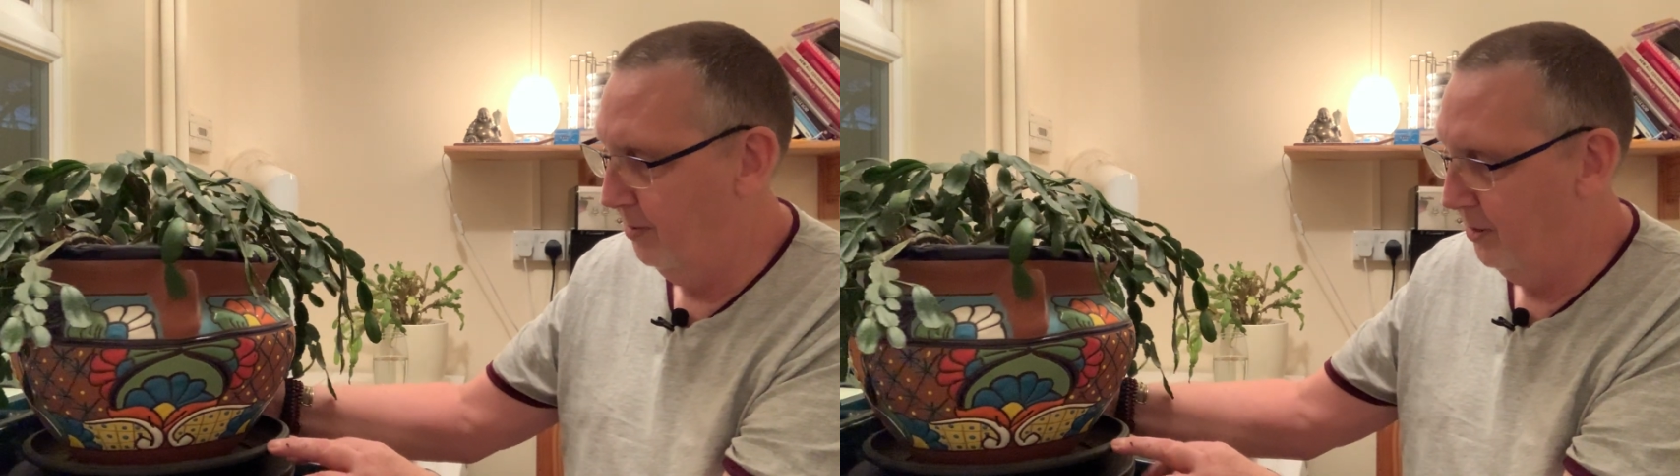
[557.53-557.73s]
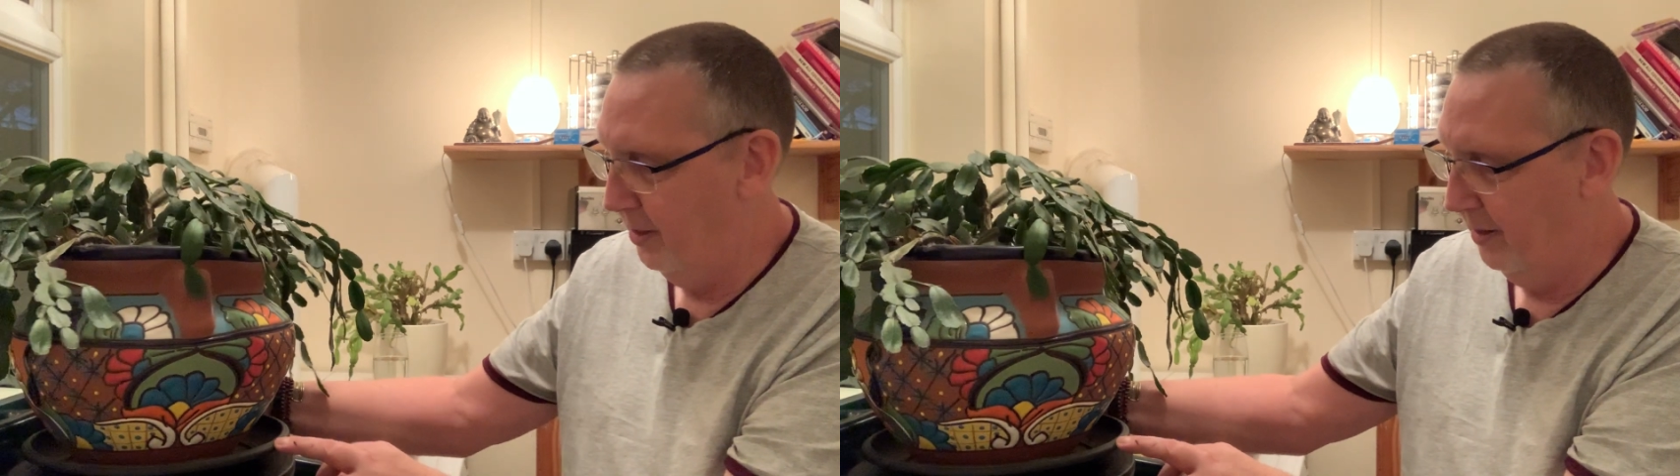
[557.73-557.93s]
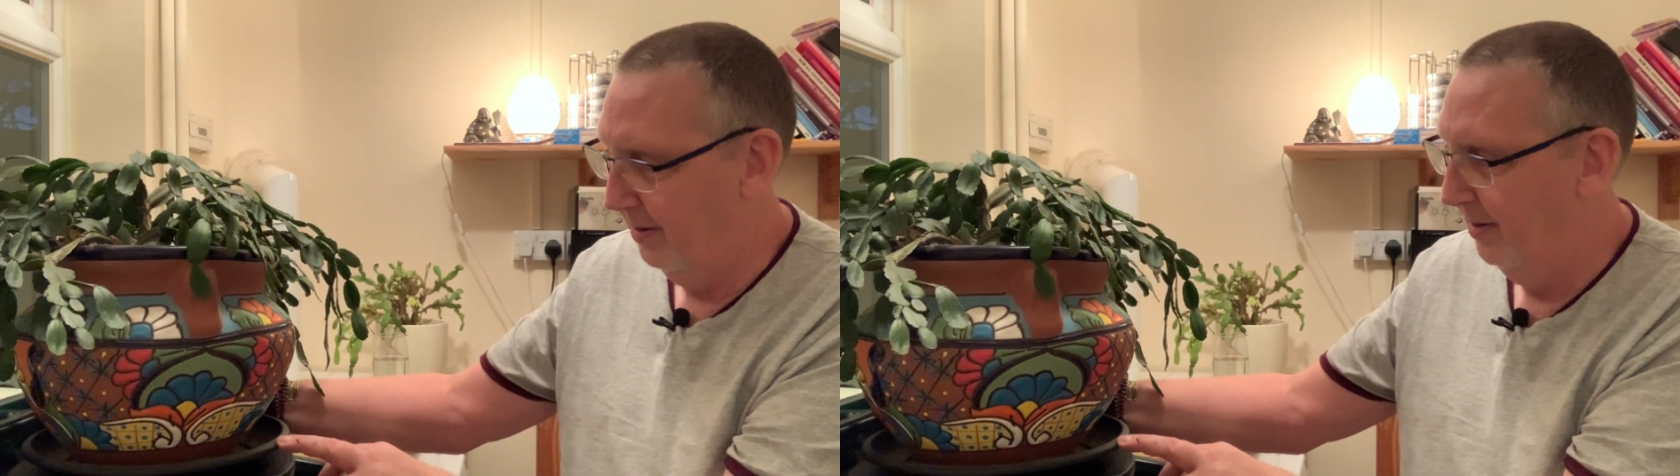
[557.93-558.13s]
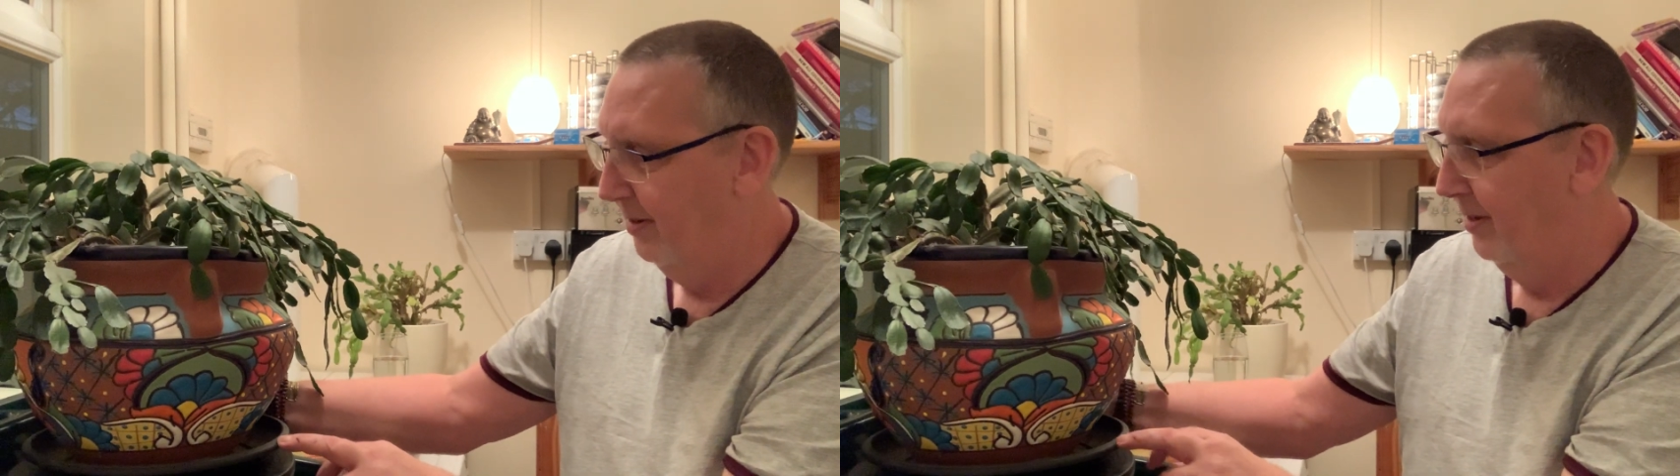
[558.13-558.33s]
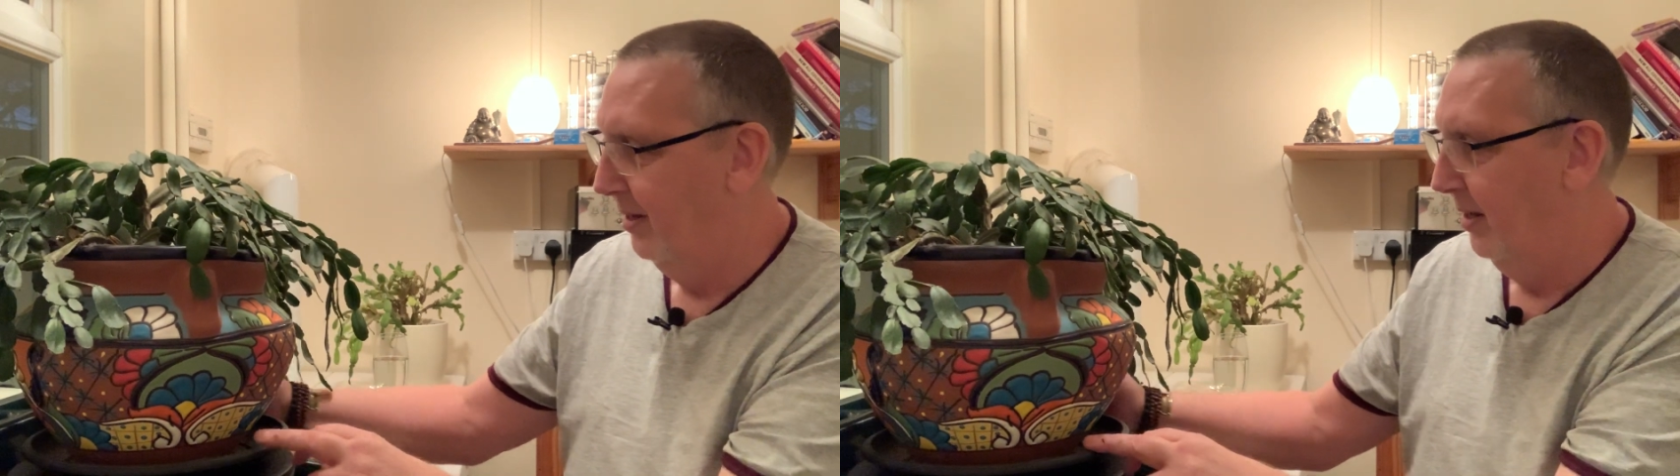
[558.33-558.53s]
isn't
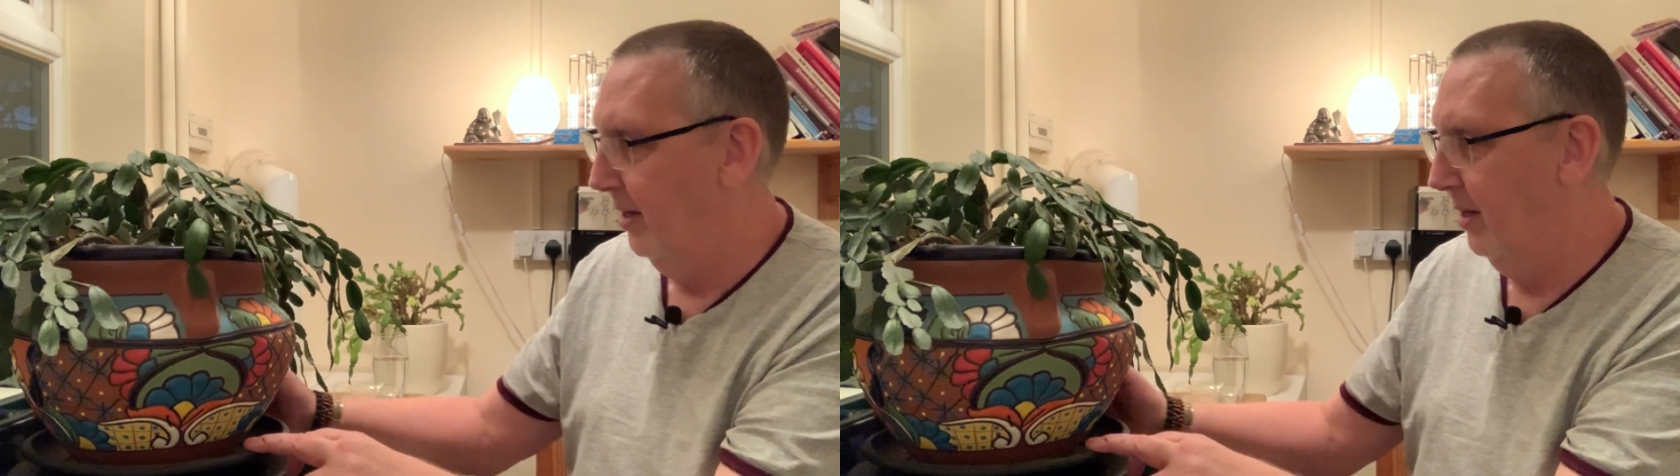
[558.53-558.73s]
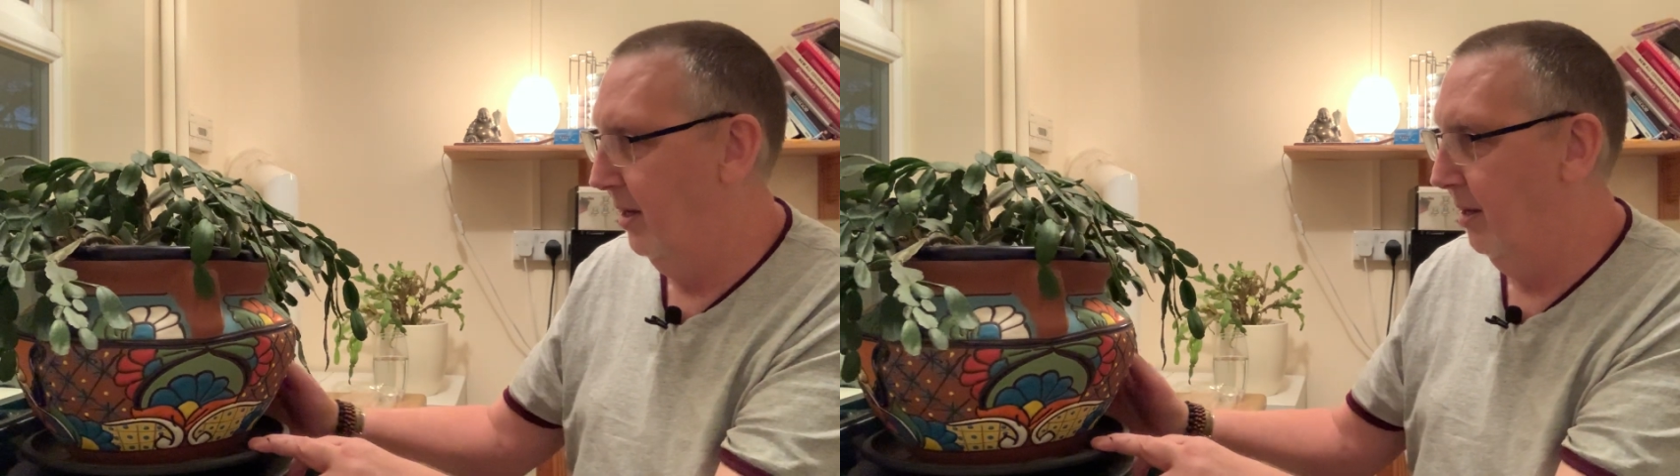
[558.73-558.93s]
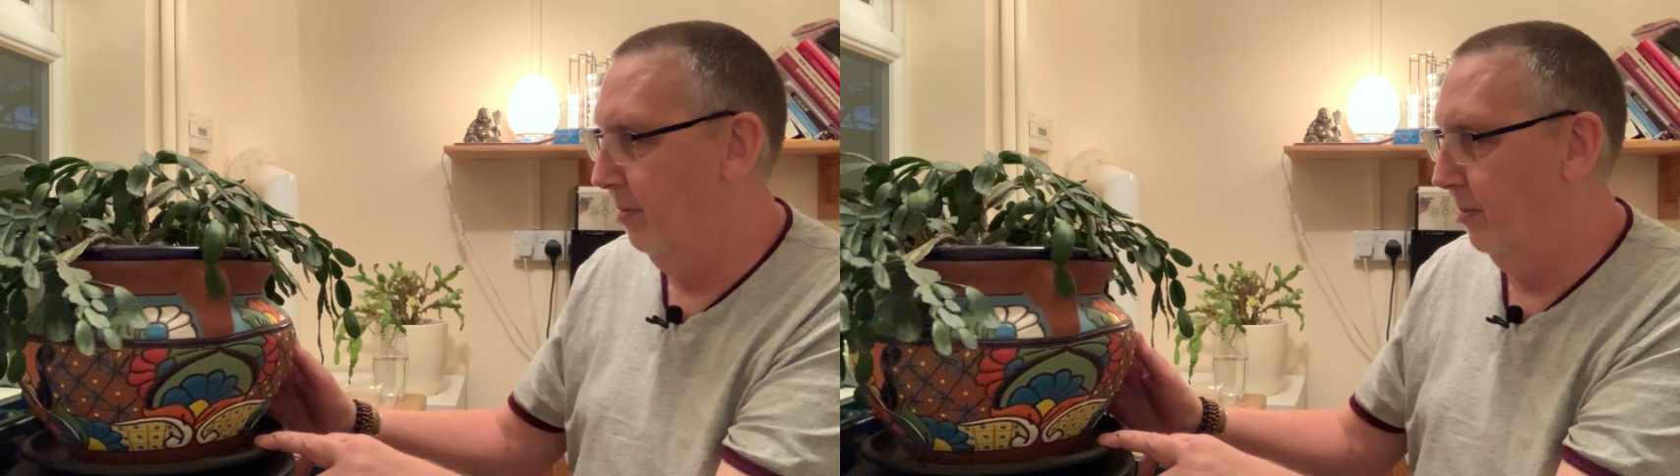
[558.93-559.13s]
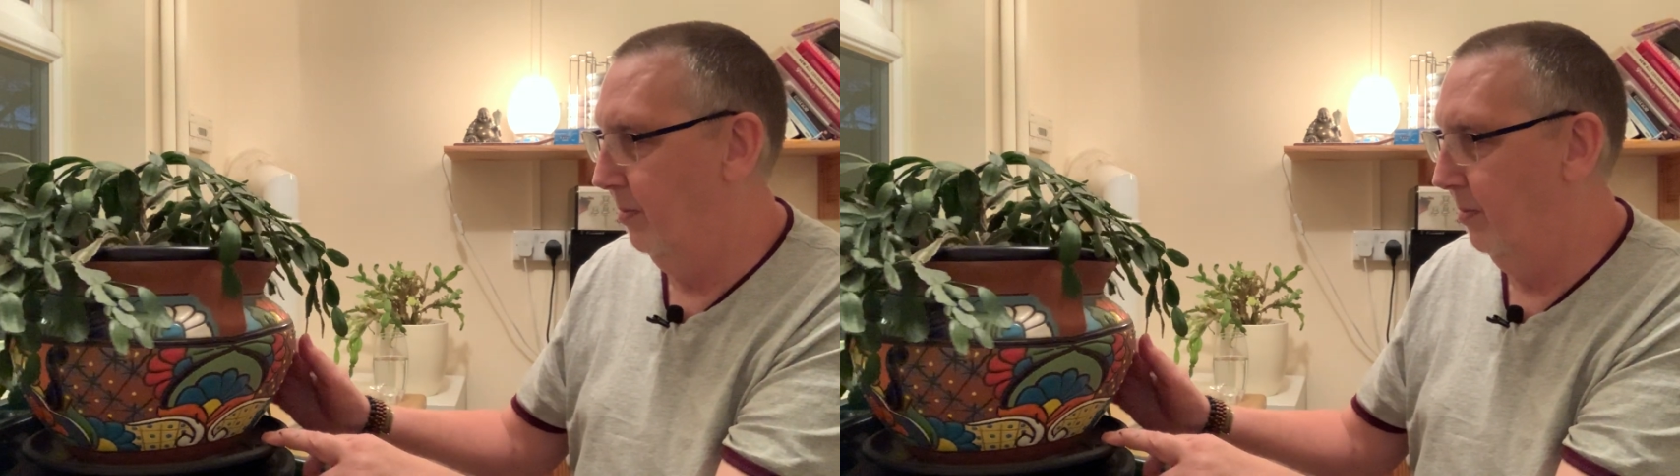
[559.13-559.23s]
it?